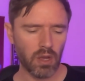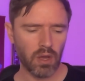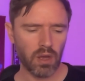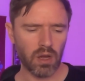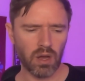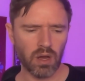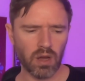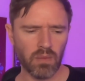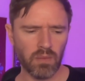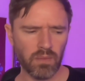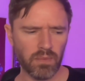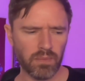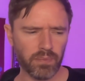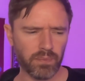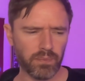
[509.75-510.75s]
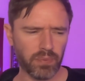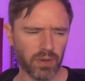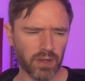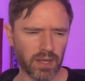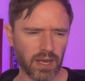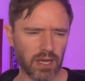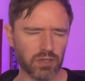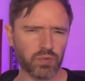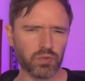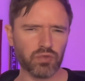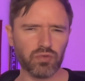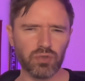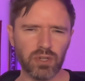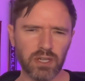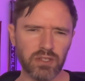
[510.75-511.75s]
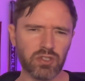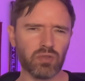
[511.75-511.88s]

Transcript: But Cash was really